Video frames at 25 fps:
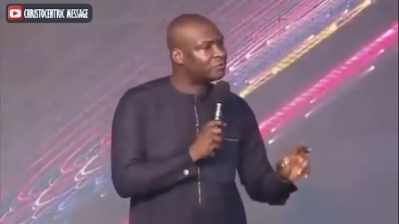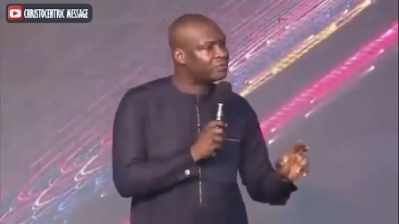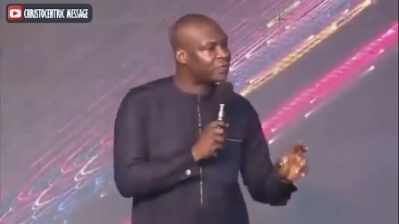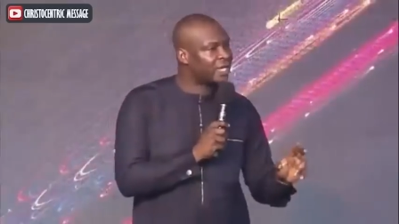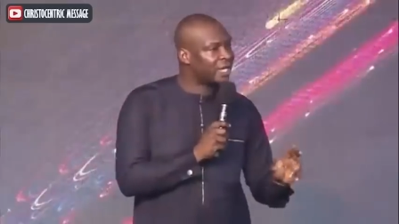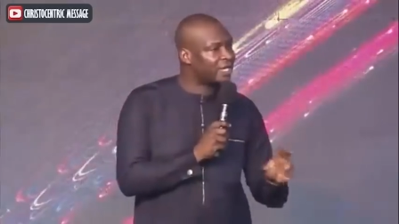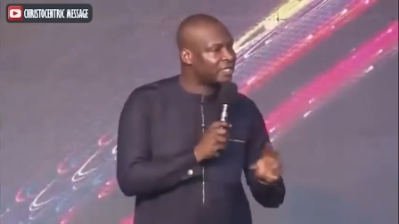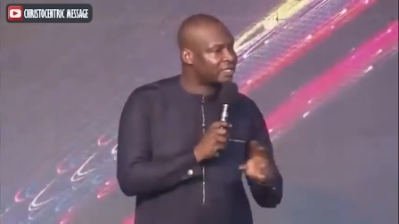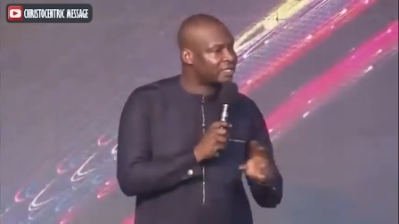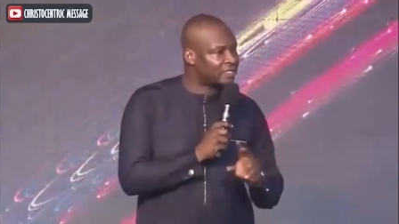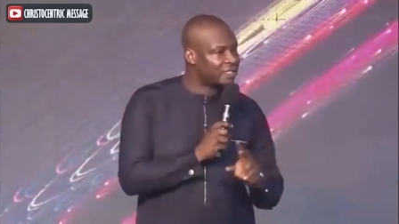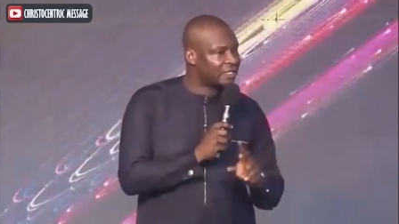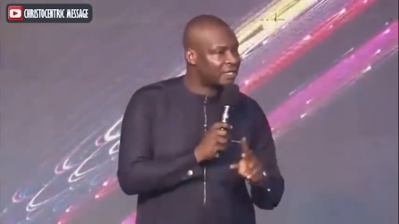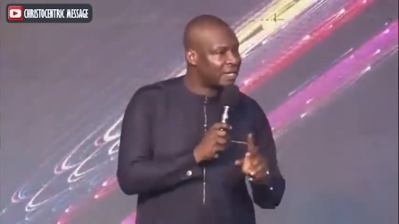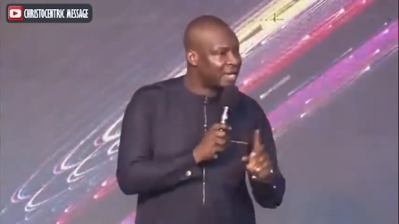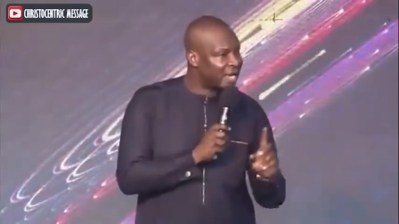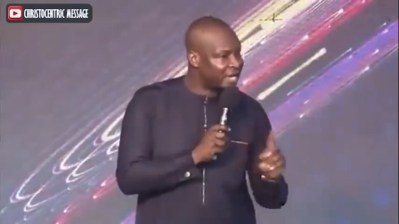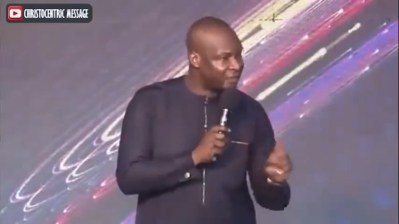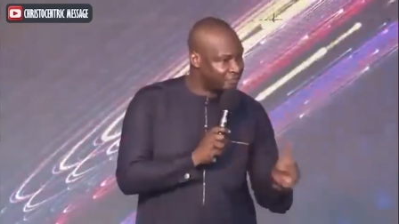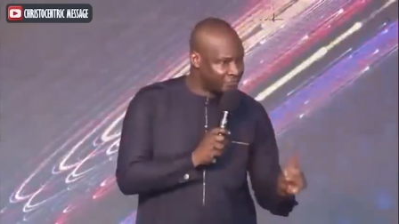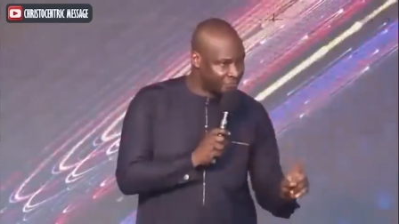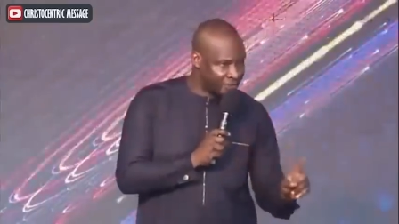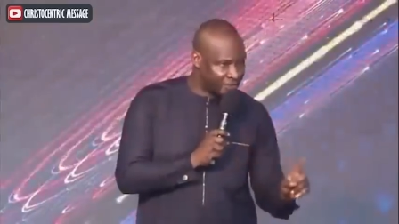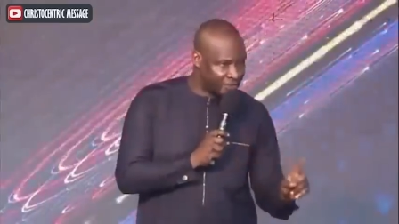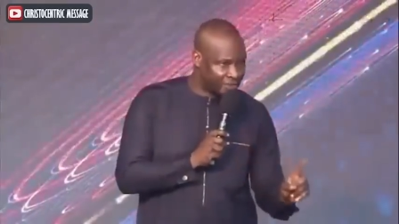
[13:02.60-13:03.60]
thanks in
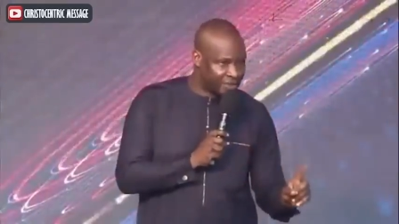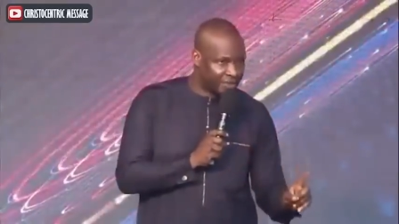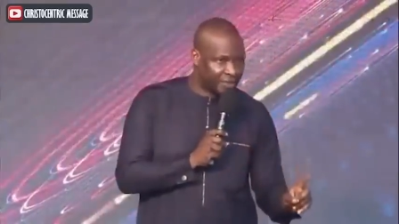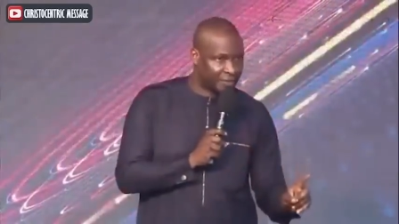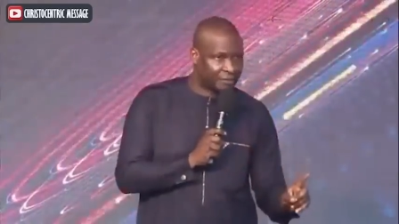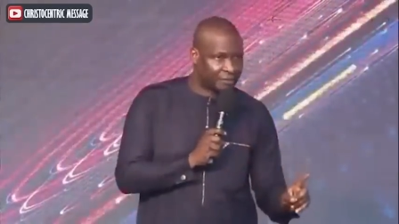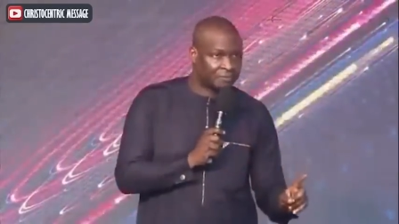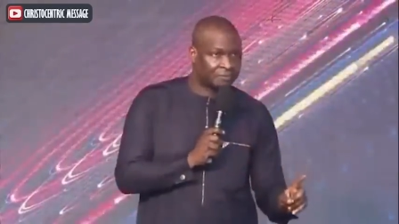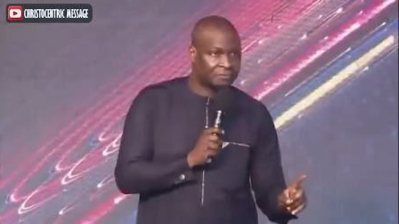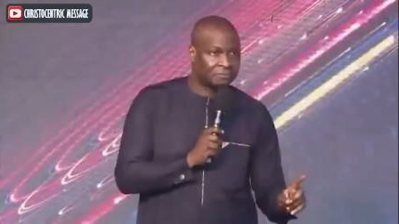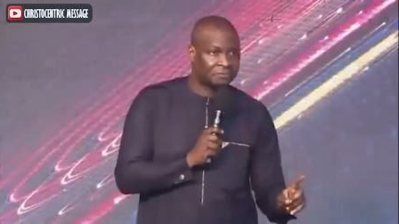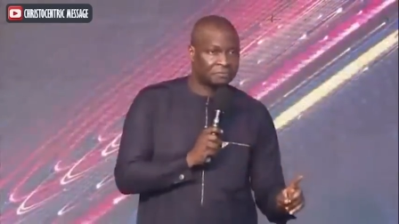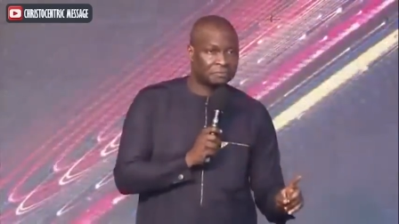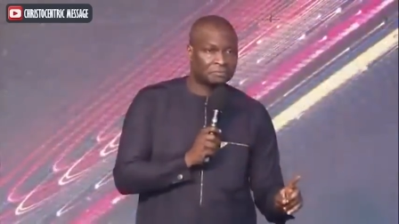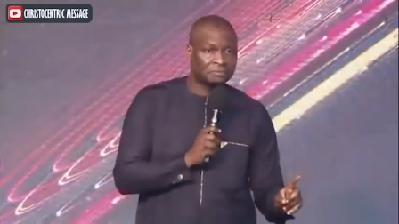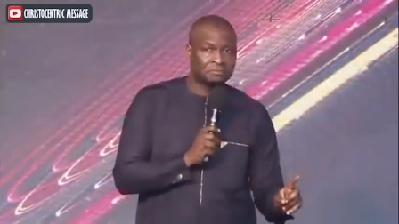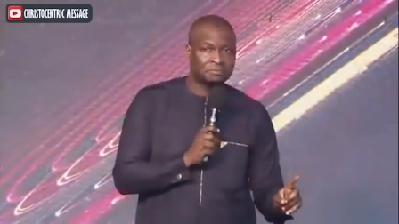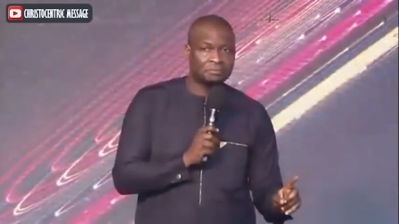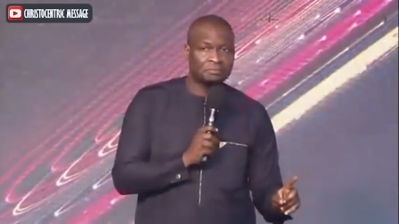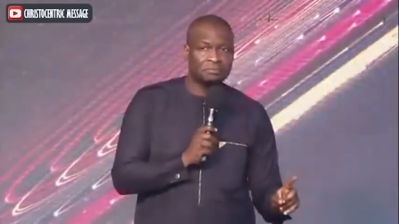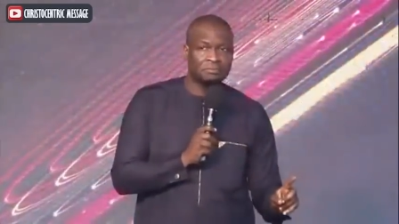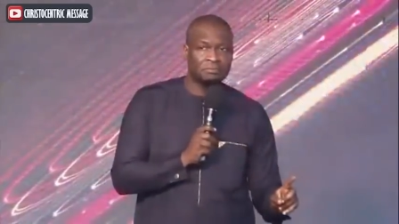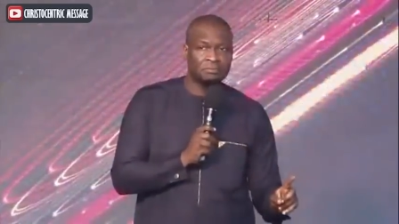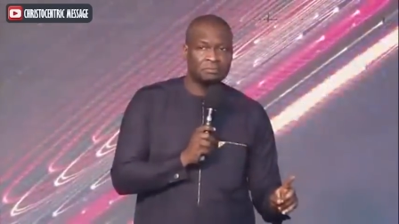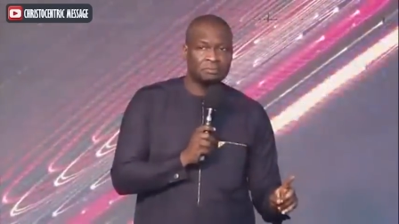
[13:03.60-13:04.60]
everything.
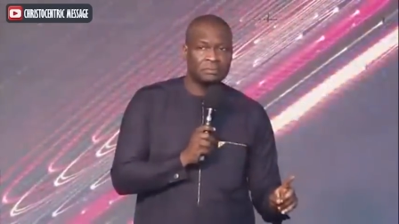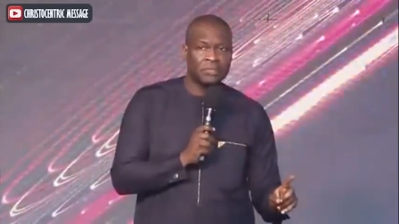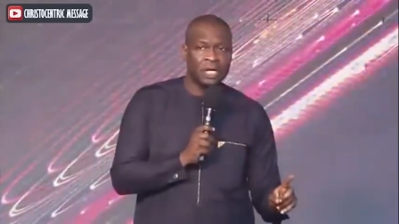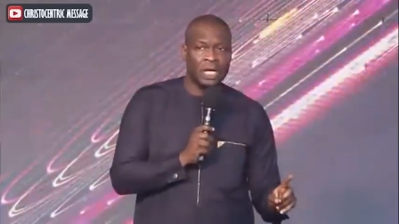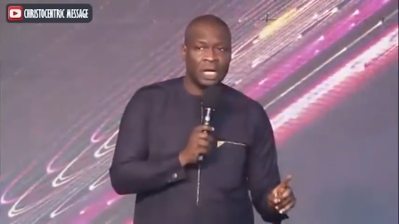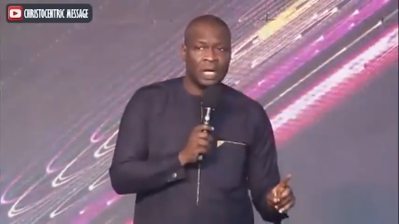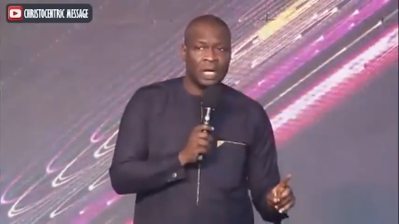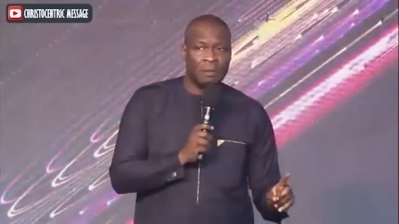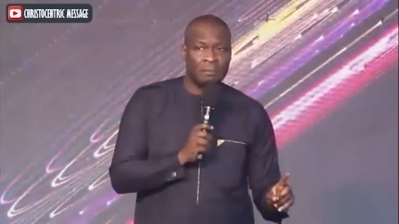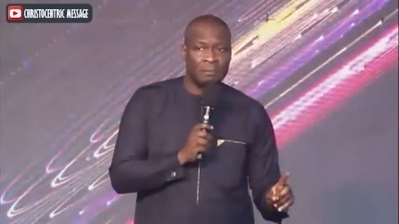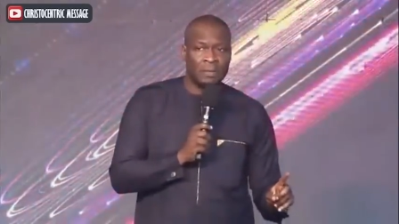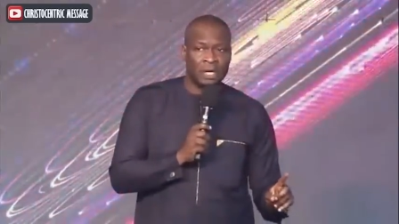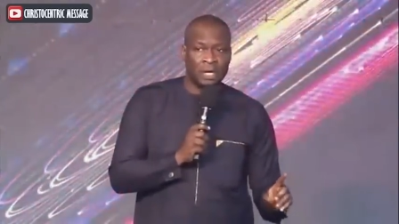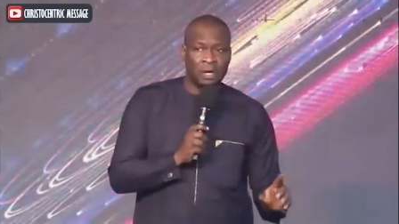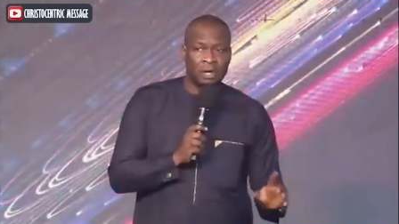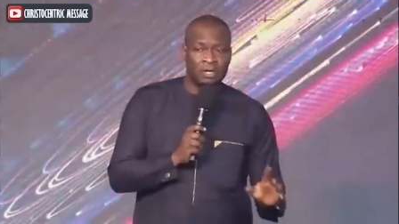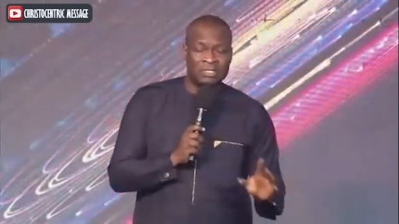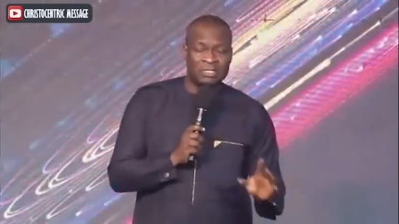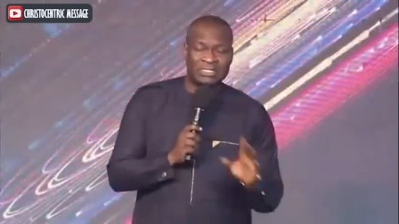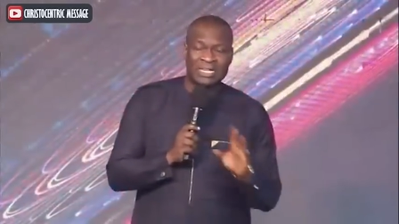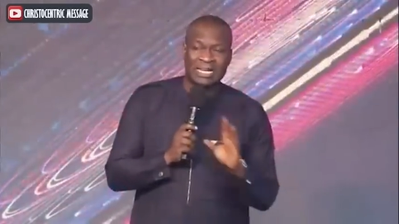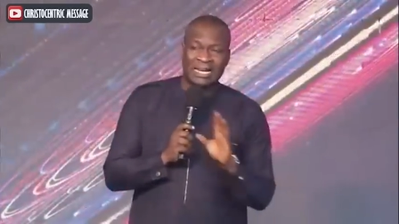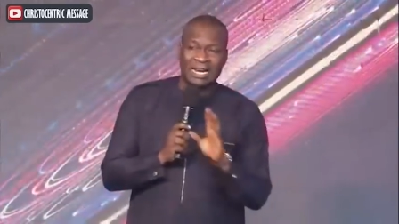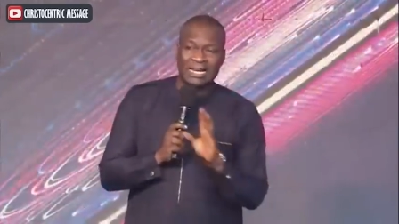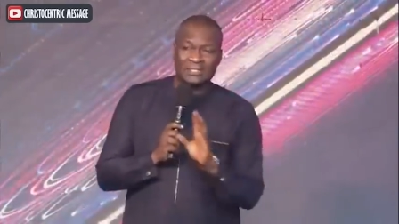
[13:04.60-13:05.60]
Because
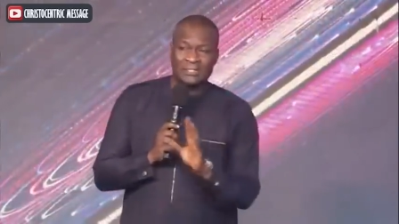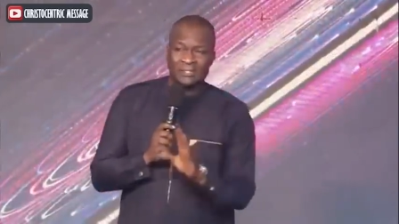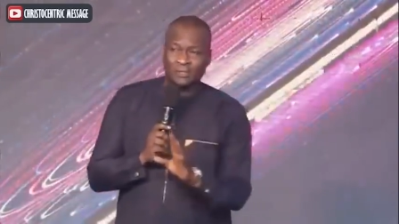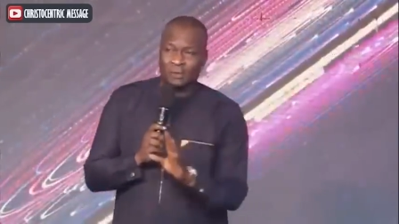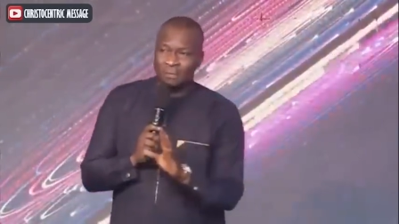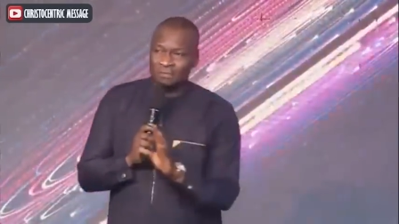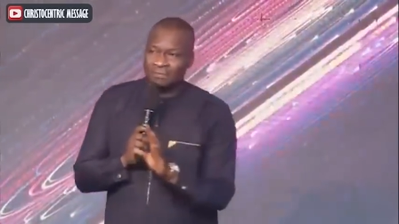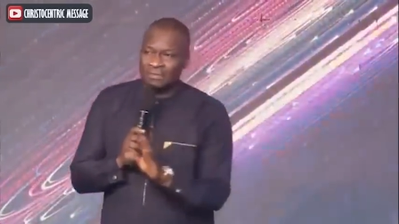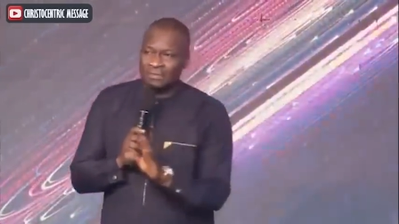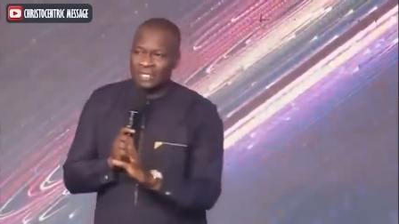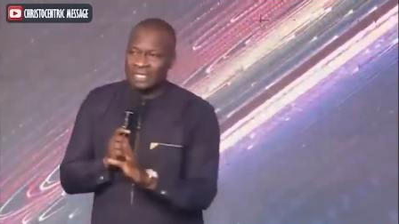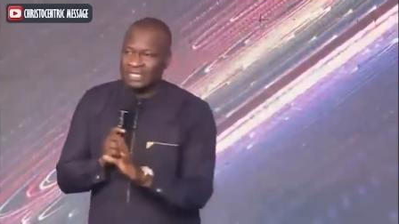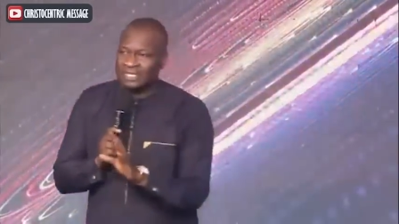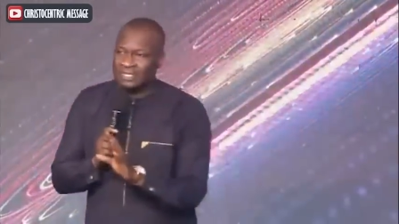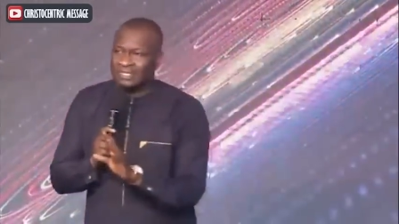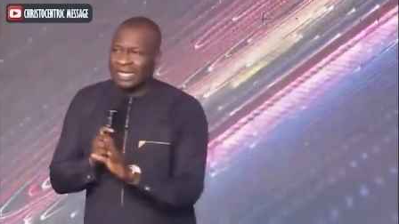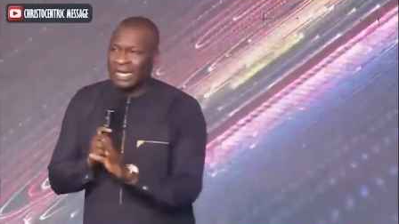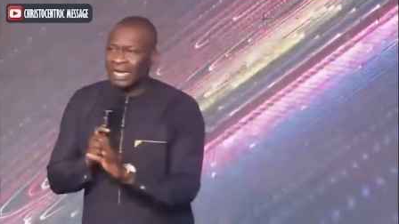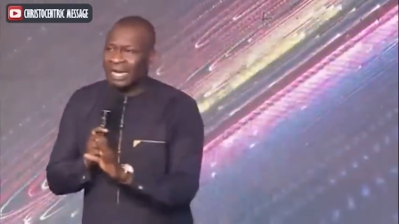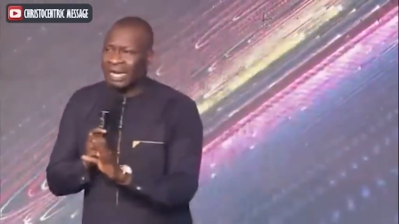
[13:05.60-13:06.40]
there are some things that